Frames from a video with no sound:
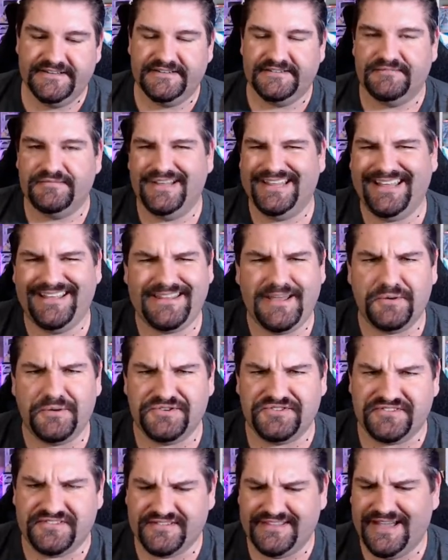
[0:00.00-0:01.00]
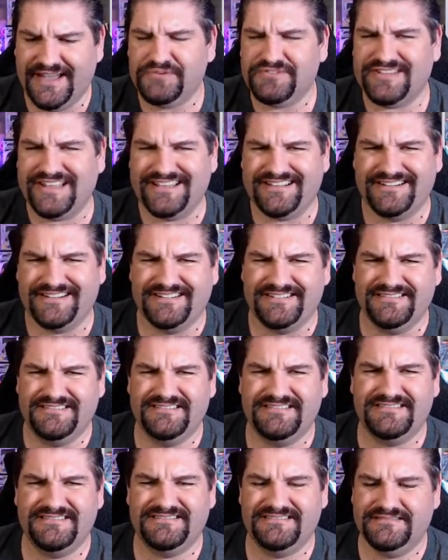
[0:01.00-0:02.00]
that, that was that was like a
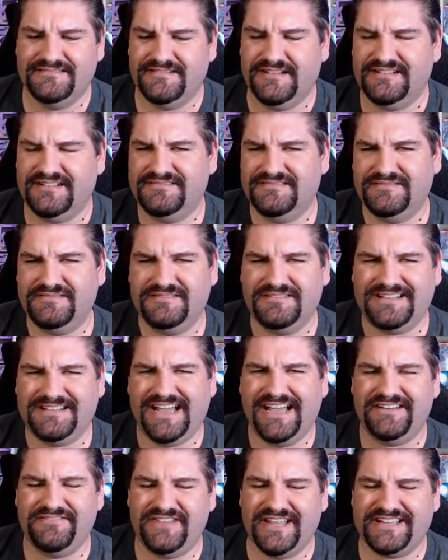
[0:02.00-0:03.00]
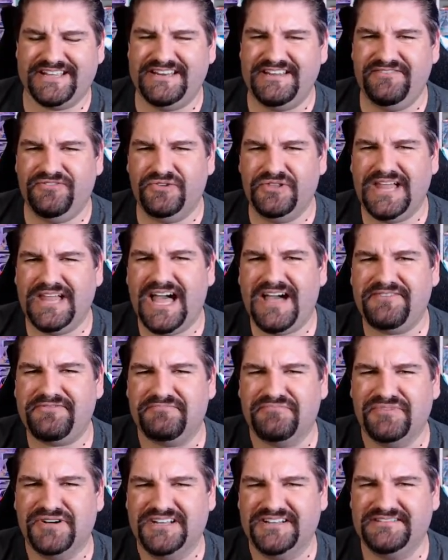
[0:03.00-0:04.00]
kind of like an evil laugh,
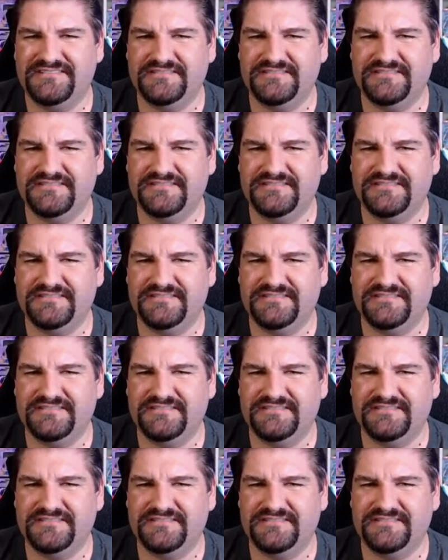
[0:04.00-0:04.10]
but